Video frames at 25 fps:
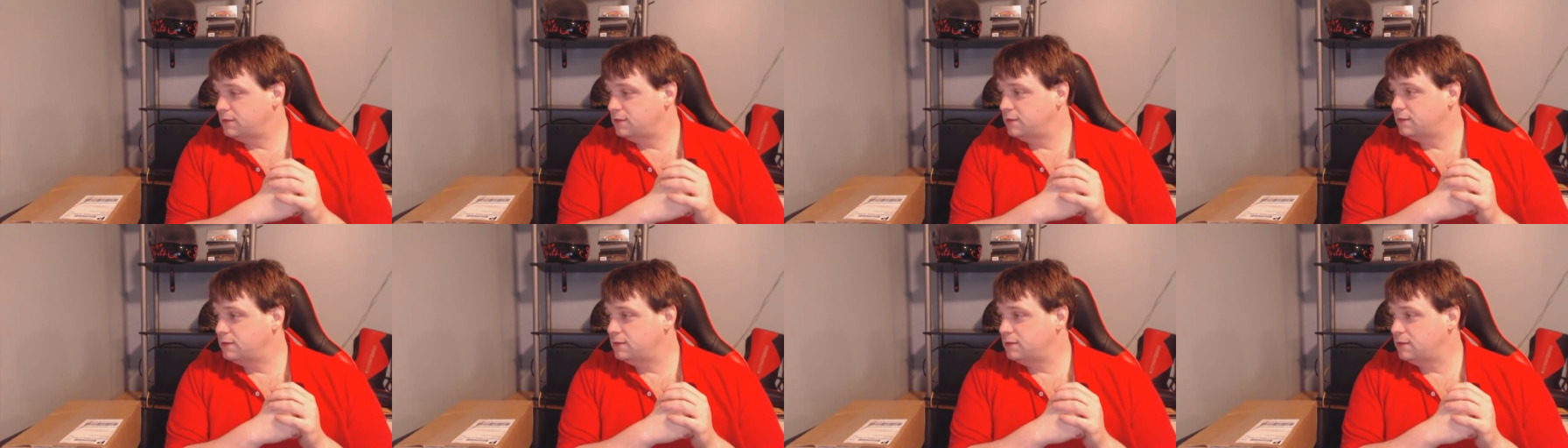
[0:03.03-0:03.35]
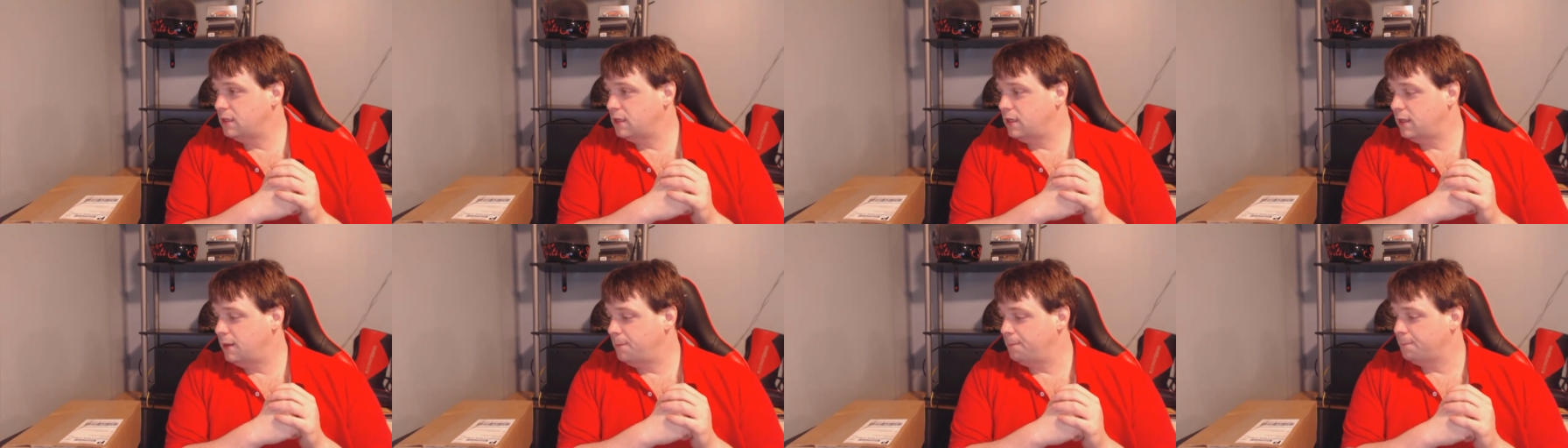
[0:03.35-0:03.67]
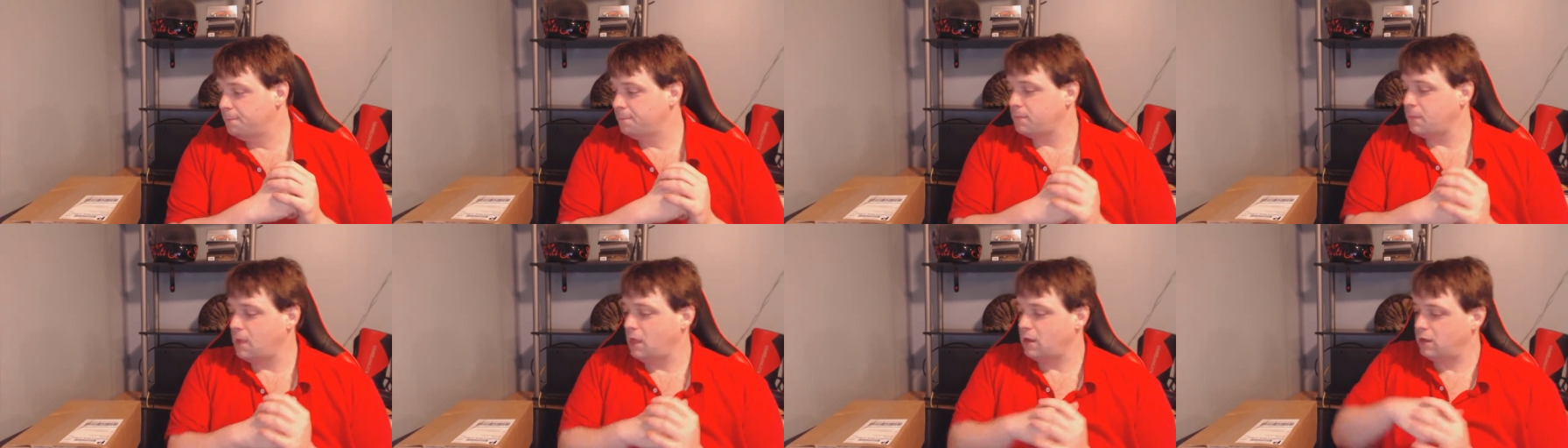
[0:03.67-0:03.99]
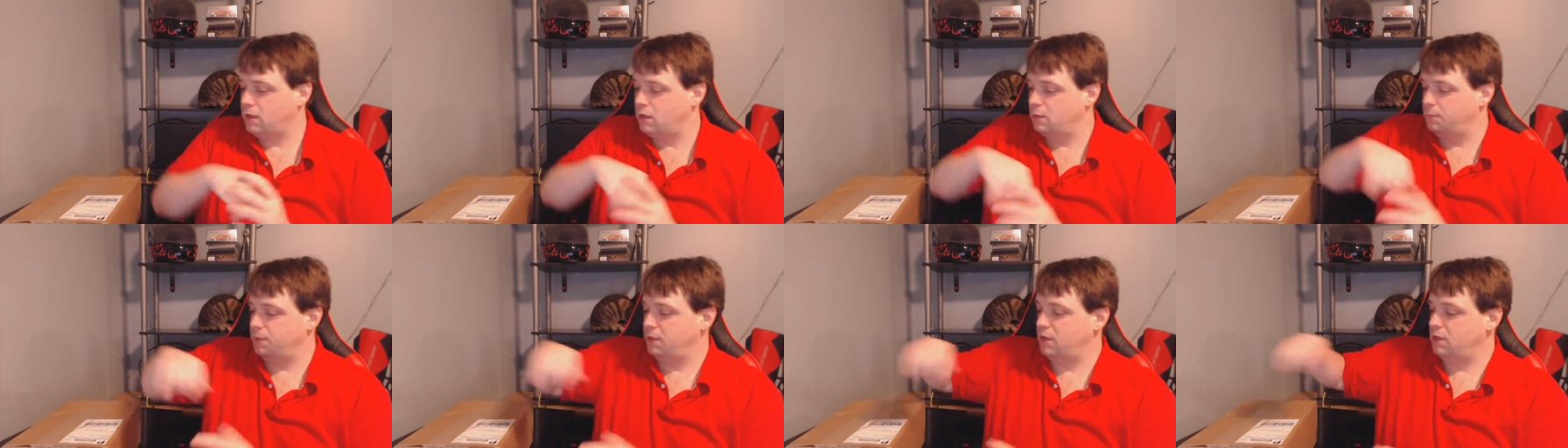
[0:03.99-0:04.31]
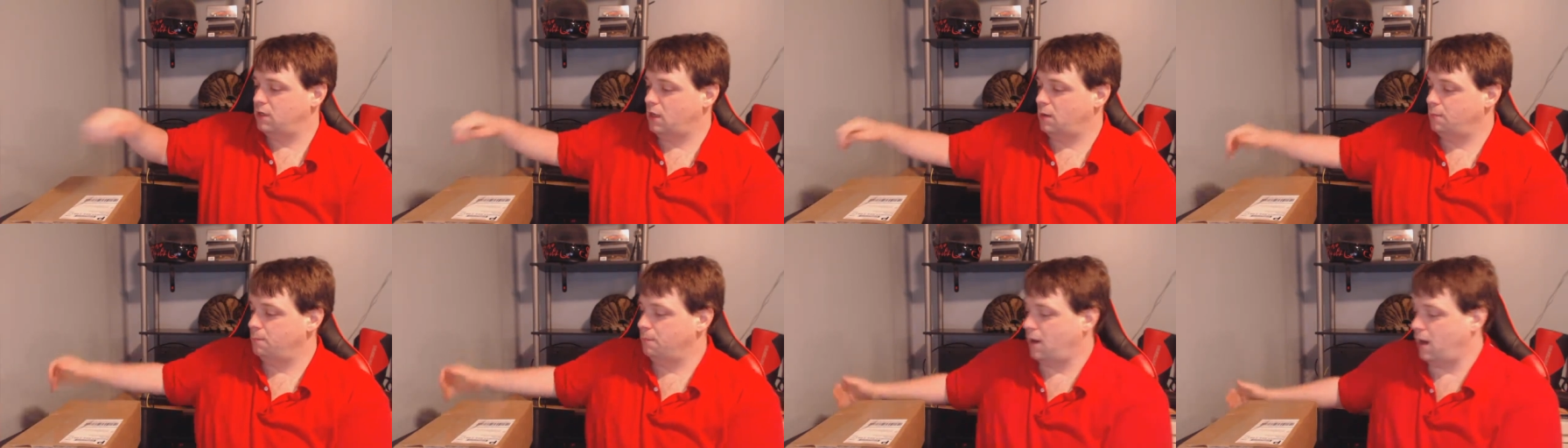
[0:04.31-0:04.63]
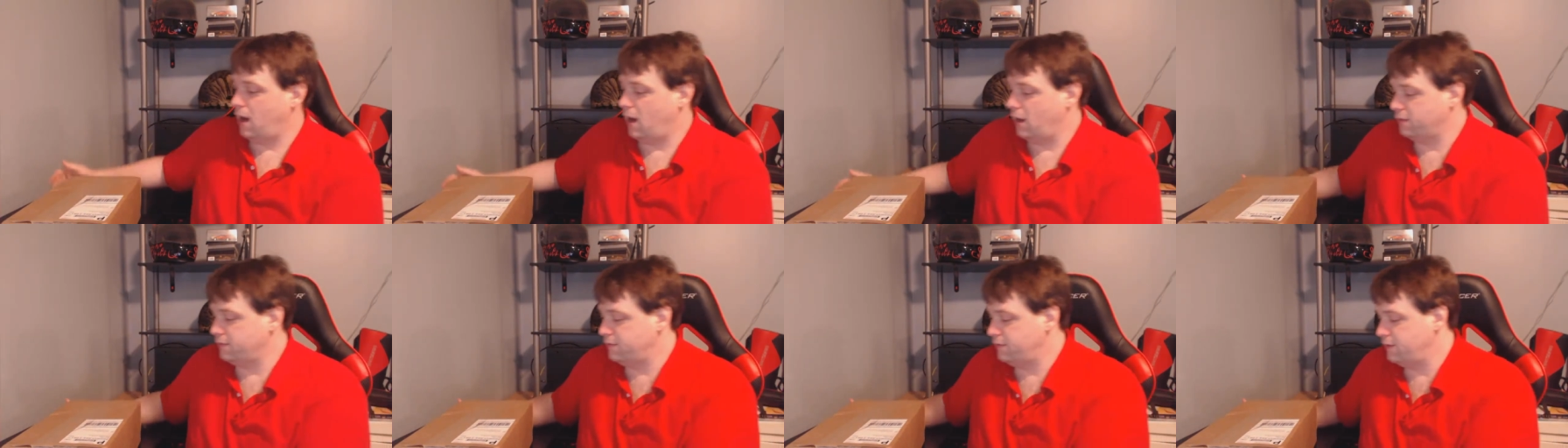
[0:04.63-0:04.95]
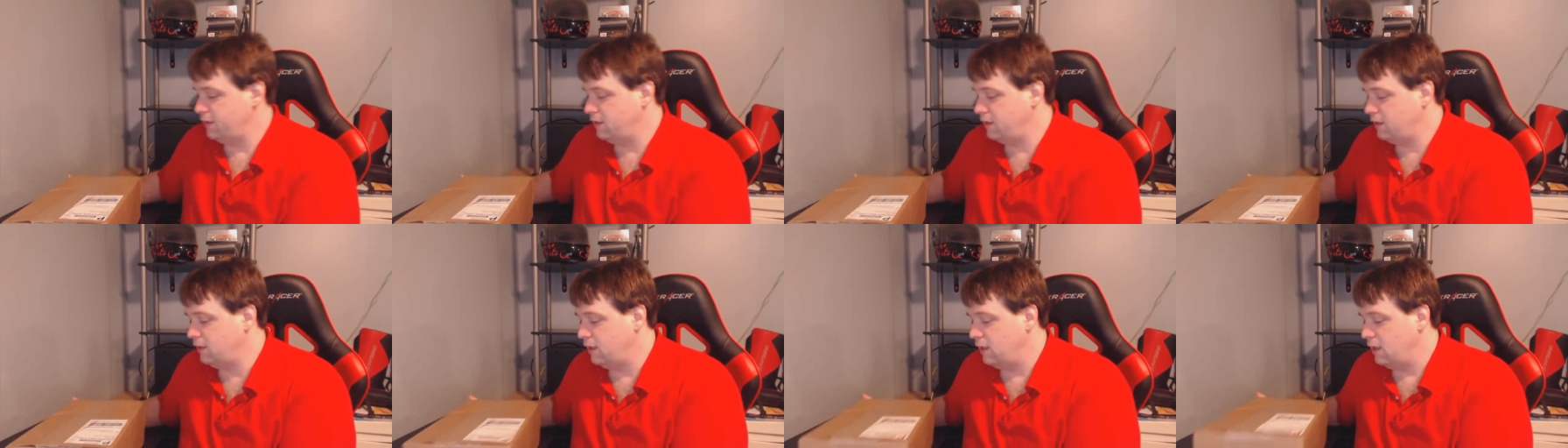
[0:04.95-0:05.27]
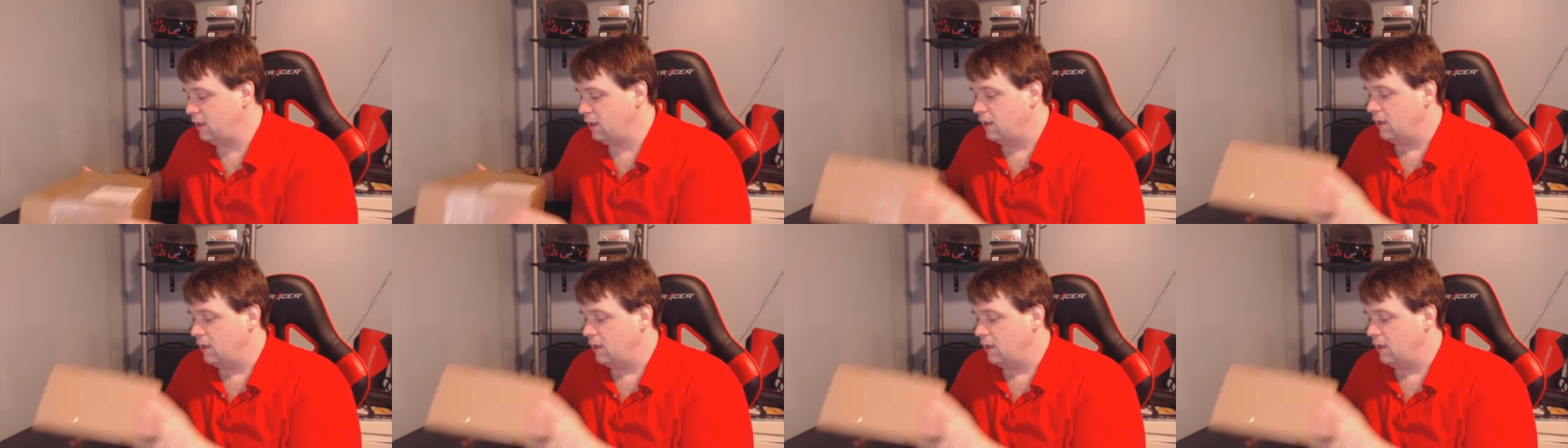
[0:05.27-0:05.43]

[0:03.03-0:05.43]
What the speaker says: is going to be an unboxing